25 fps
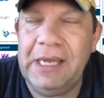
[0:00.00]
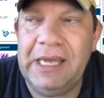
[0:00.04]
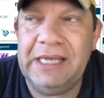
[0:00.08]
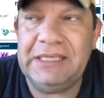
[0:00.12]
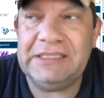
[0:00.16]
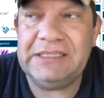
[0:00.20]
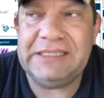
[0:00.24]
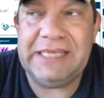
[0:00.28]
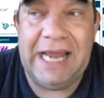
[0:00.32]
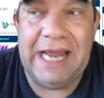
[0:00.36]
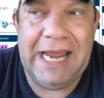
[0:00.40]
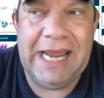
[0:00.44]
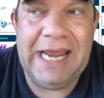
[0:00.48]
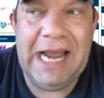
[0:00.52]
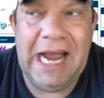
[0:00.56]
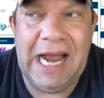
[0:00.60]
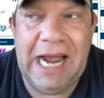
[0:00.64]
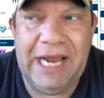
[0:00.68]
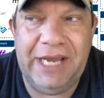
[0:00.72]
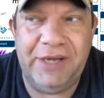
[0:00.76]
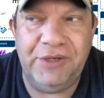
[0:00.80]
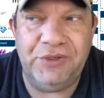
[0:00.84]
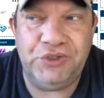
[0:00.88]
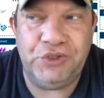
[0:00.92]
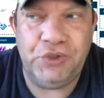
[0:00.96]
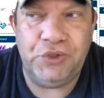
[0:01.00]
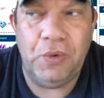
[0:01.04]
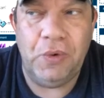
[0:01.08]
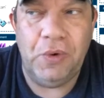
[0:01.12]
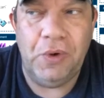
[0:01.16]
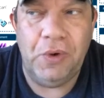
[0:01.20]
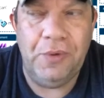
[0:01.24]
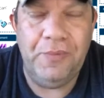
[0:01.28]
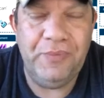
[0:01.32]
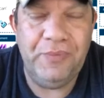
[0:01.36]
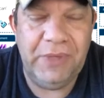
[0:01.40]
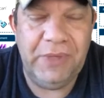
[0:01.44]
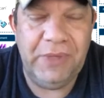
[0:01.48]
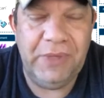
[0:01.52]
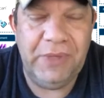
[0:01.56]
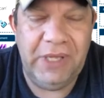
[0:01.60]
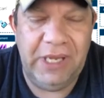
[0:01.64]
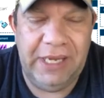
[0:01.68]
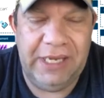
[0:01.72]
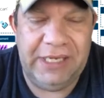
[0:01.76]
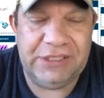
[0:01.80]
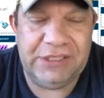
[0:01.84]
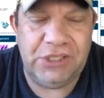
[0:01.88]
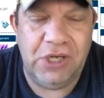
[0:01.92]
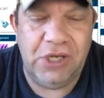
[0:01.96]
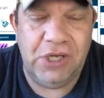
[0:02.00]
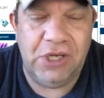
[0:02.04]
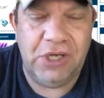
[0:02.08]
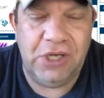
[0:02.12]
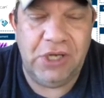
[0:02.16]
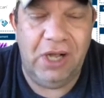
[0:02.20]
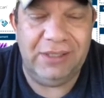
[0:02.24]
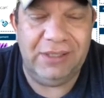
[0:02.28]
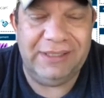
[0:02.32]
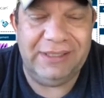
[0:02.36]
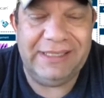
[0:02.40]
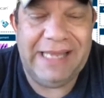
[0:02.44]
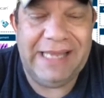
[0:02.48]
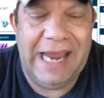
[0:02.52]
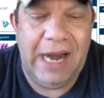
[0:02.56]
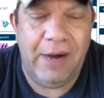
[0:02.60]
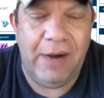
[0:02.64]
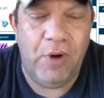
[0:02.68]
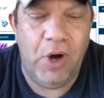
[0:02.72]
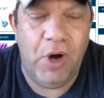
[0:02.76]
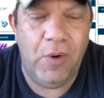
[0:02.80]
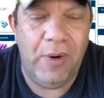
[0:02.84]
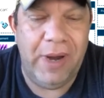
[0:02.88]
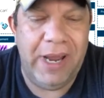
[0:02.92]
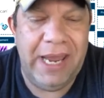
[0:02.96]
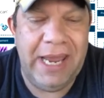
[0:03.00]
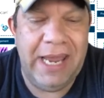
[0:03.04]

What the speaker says: It's an AI tool. It's called Narrow,